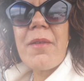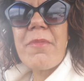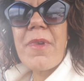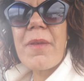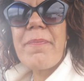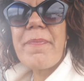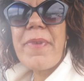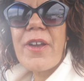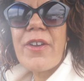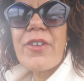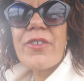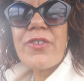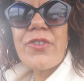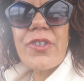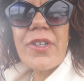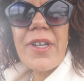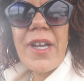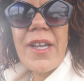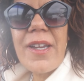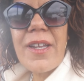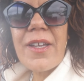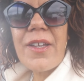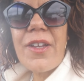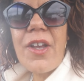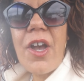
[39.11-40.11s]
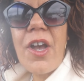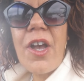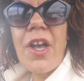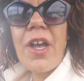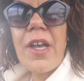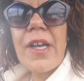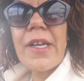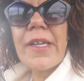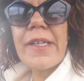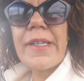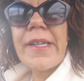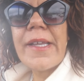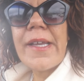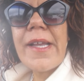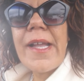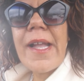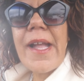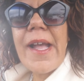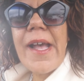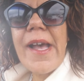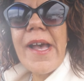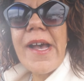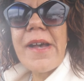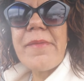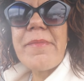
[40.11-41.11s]
my parents are kind of gone.
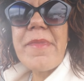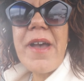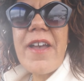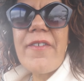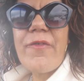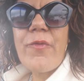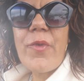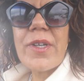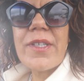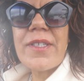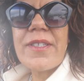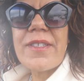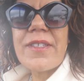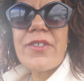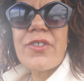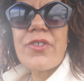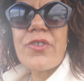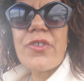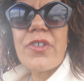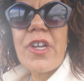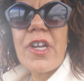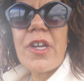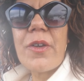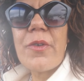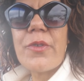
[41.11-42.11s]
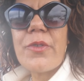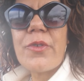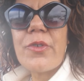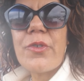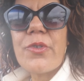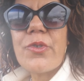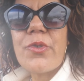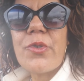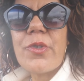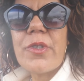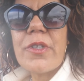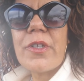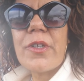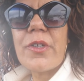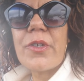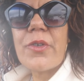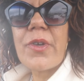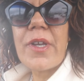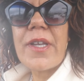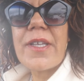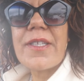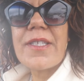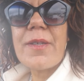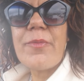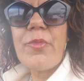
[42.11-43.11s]
Um, I have one sister here with her two little
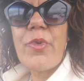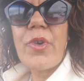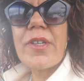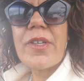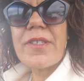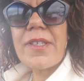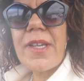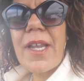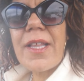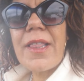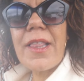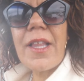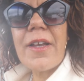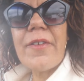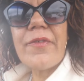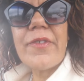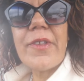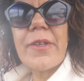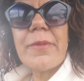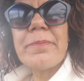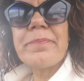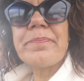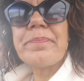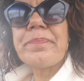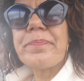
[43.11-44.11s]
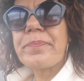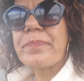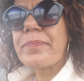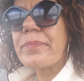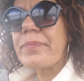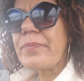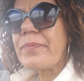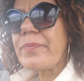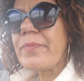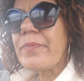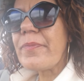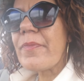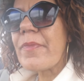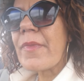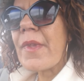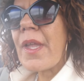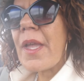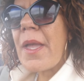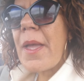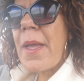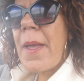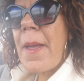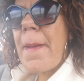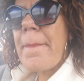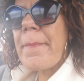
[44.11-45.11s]
crazy boys, and I love them.
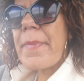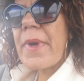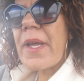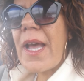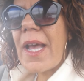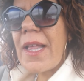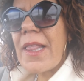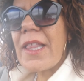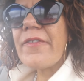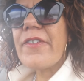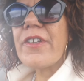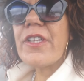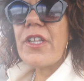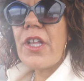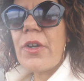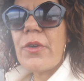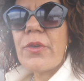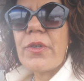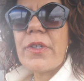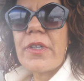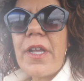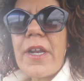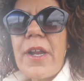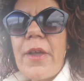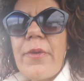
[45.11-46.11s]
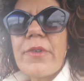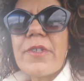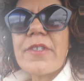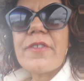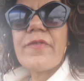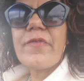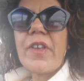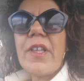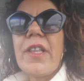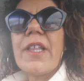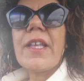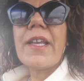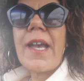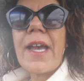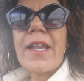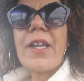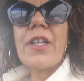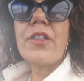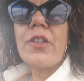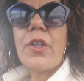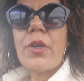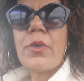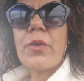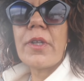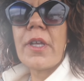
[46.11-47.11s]
But I live alone, and I was feeling kind
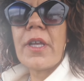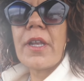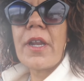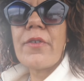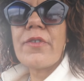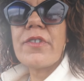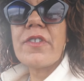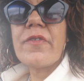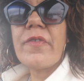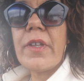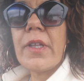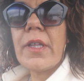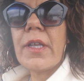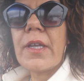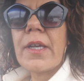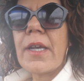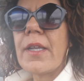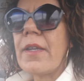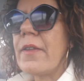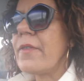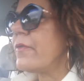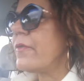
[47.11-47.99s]
of lonely, and I was feeling kind